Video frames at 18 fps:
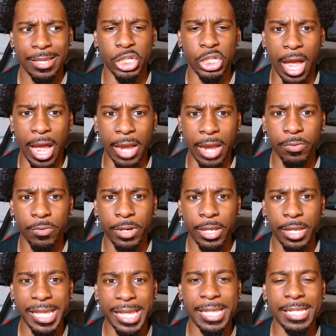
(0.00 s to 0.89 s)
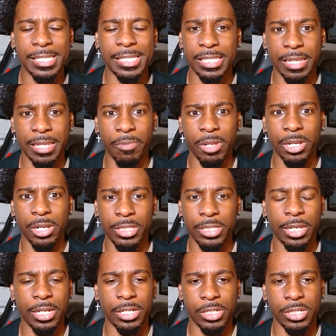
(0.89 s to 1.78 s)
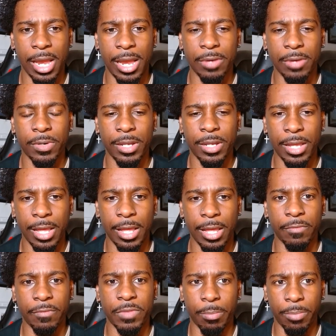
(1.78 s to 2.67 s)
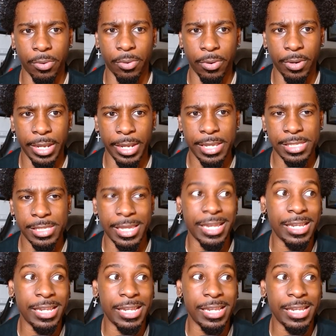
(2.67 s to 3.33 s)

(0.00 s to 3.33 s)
genre is similar to the genre of The Boys.